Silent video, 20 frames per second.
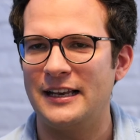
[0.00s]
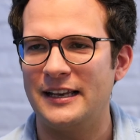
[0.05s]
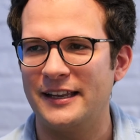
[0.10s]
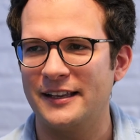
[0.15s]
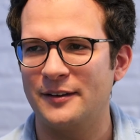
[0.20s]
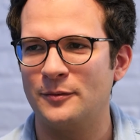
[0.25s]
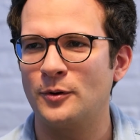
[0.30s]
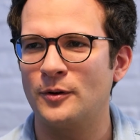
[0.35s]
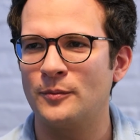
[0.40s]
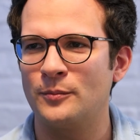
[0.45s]

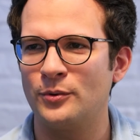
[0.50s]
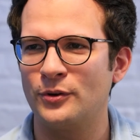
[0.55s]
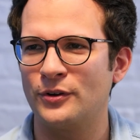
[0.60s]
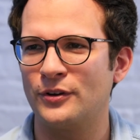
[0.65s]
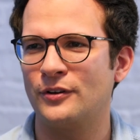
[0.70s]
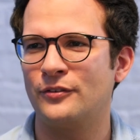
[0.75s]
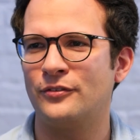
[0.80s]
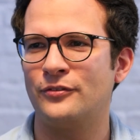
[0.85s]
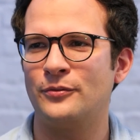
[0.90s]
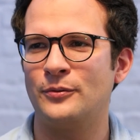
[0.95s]
like one book
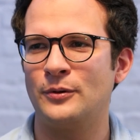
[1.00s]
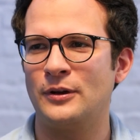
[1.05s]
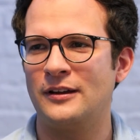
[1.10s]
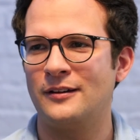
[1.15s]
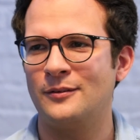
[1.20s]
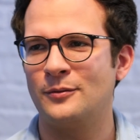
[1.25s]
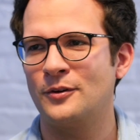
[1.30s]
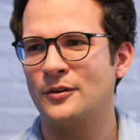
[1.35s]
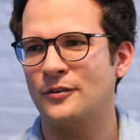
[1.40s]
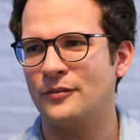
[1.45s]

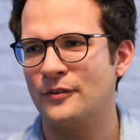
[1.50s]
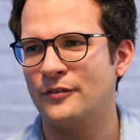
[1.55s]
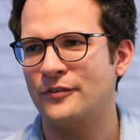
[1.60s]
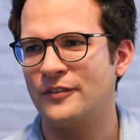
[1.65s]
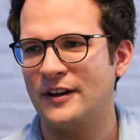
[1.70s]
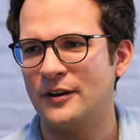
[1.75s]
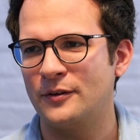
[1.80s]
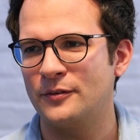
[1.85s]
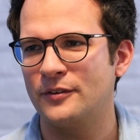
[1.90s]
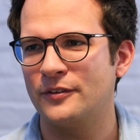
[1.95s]
of one of the
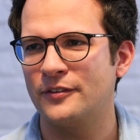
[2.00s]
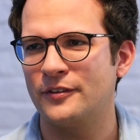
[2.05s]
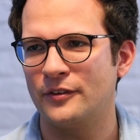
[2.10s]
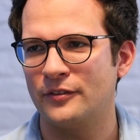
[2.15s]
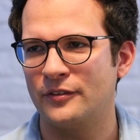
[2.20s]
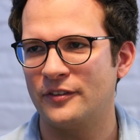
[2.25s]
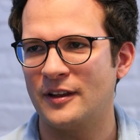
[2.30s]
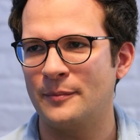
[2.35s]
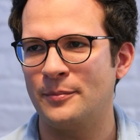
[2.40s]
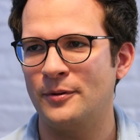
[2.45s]
founders
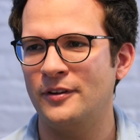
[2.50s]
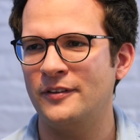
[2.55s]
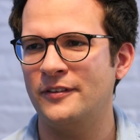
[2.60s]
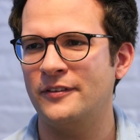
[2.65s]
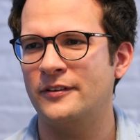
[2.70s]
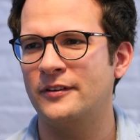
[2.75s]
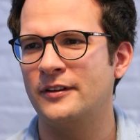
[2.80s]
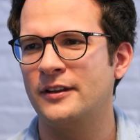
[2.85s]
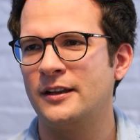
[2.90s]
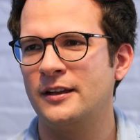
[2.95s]
of
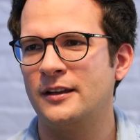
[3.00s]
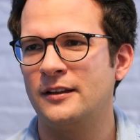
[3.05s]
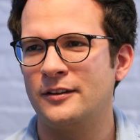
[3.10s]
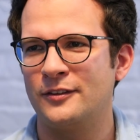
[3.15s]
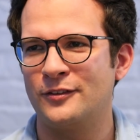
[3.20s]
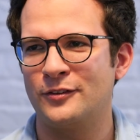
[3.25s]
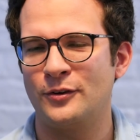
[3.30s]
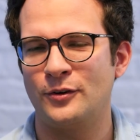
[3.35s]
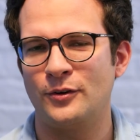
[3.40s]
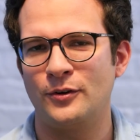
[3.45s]
Zappos.
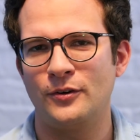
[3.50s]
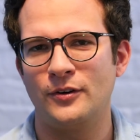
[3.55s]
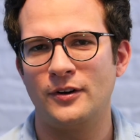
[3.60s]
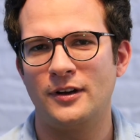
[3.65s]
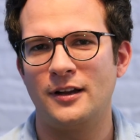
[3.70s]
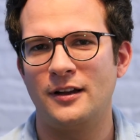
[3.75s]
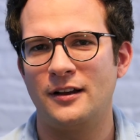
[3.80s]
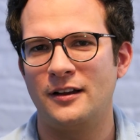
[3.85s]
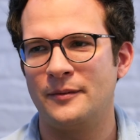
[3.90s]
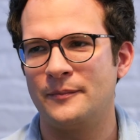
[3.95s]
So
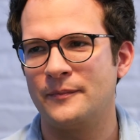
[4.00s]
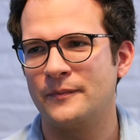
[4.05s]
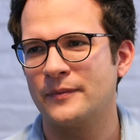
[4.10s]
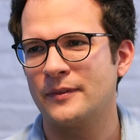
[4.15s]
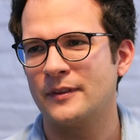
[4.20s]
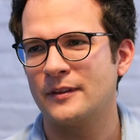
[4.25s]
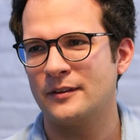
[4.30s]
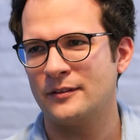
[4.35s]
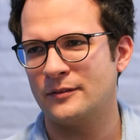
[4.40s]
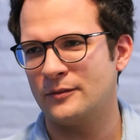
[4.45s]

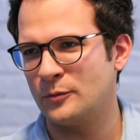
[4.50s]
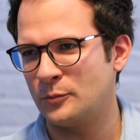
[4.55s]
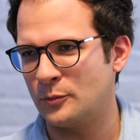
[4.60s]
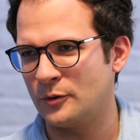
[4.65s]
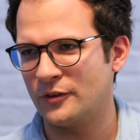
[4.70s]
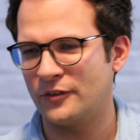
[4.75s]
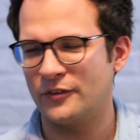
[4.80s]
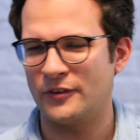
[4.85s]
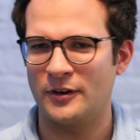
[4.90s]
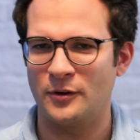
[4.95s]
it
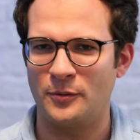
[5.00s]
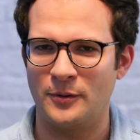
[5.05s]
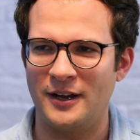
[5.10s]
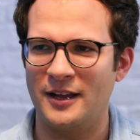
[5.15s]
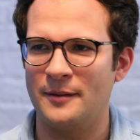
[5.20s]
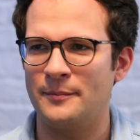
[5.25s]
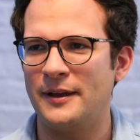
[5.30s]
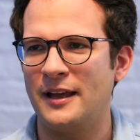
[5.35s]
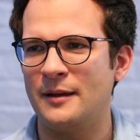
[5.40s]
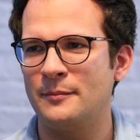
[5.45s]
was
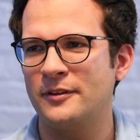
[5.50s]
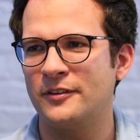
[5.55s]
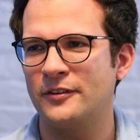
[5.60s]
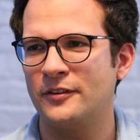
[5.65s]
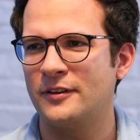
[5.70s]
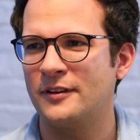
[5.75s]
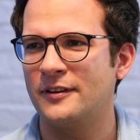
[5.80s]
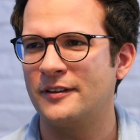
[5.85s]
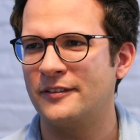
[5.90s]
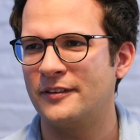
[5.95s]
acquired by
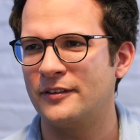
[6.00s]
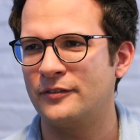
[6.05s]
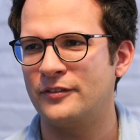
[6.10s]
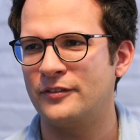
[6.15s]
Amazon, and it's a